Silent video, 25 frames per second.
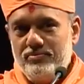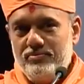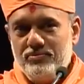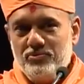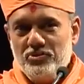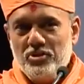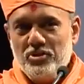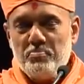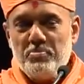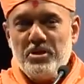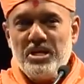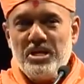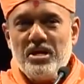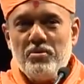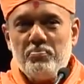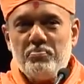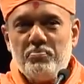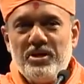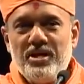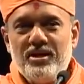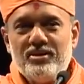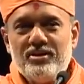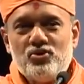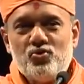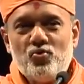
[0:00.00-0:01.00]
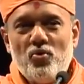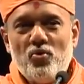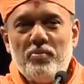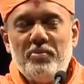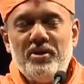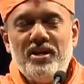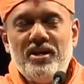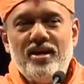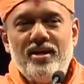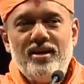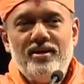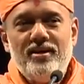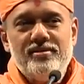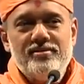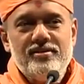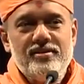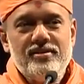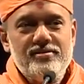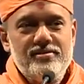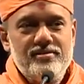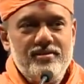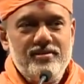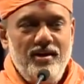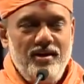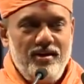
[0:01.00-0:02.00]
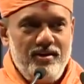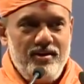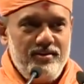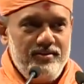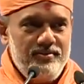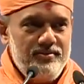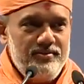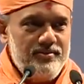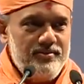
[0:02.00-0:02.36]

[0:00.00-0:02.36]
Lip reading: the BAPS Swaminarayan Sanstha.